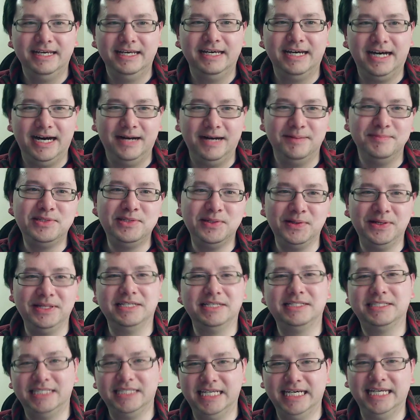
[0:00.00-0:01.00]
um, doing
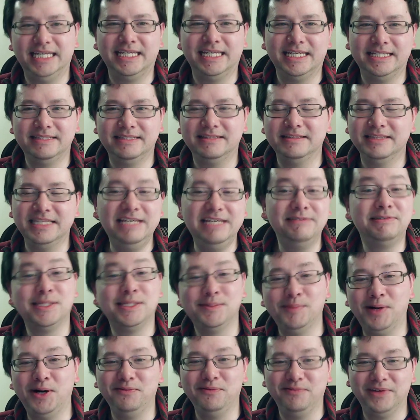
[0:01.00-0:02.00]
this thing that leaves
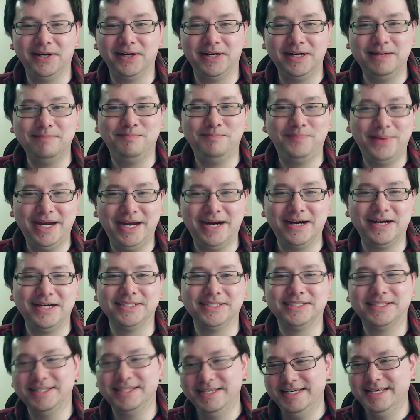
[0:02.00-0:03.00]
them all very
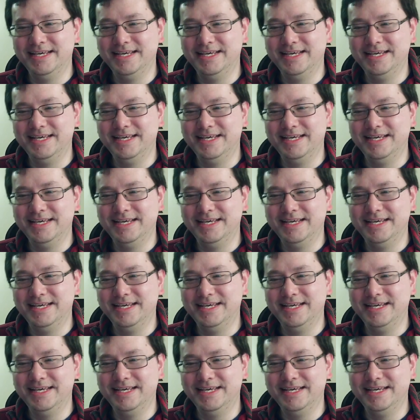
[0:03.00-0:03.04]
embarrassed.